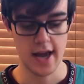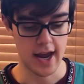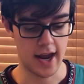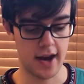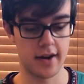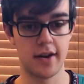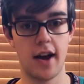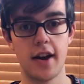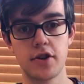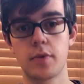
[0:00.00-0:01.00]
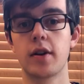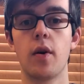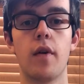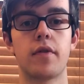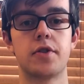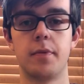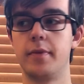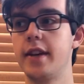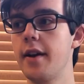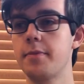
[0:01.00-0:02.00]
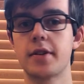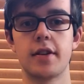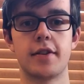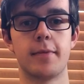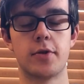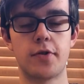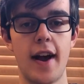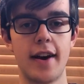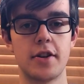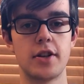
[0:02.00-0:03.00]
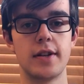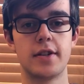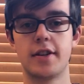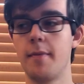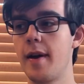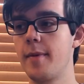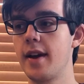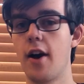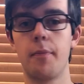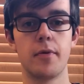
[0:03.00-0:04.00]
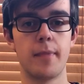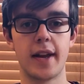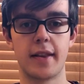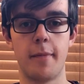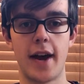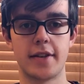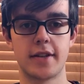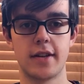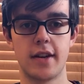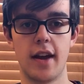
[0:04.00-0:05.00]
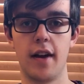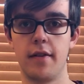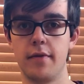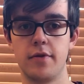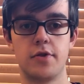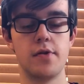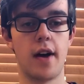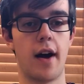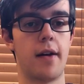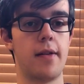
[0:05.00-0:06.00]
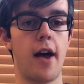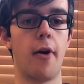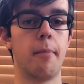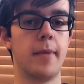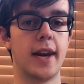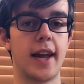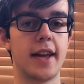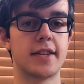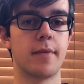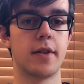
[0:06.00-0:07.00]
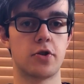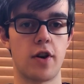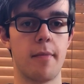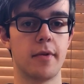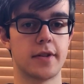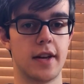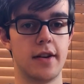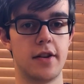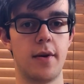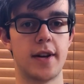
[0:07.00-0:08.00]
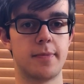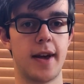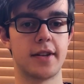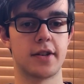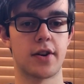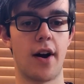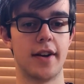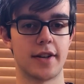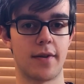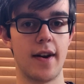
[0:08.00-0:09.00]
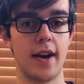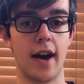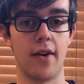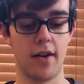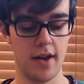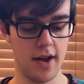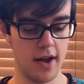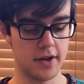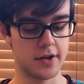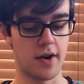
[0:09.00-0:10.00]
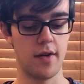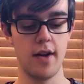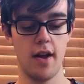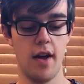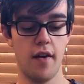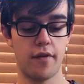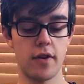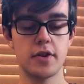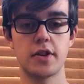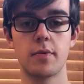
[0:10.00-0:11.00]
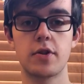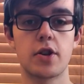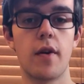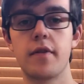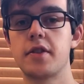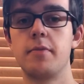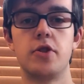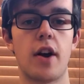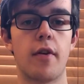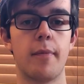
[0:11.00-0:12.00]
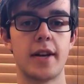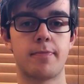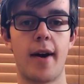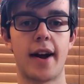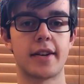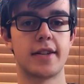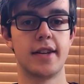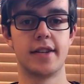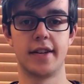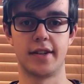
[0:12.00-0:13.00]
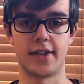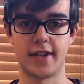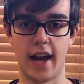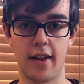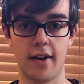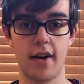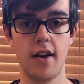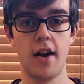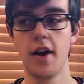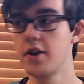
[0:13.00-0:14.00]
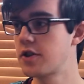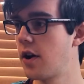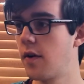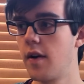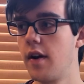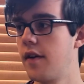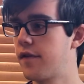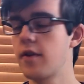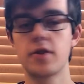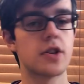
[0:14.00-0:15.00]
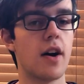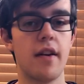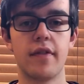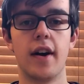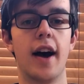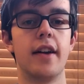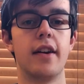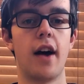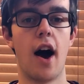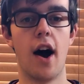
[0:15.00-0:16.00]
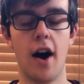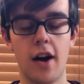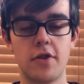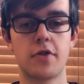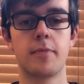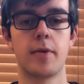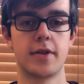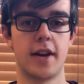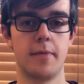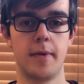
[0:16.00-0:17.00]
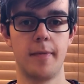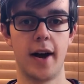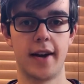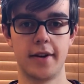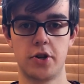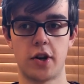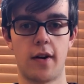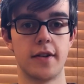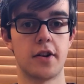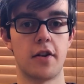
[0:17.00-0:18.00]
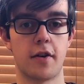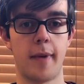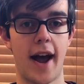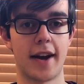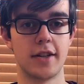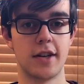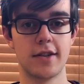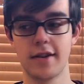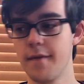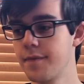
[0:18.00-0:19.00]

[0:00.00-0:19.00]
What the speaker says: And I just want to go over some tips and some strategies to maybe help you make the best and help mitigate some of the troubles that the USPS is causing right now. So first, we'll just go over some general best practices as a seller. So first off, I'd 100% be buying insurance on your packages.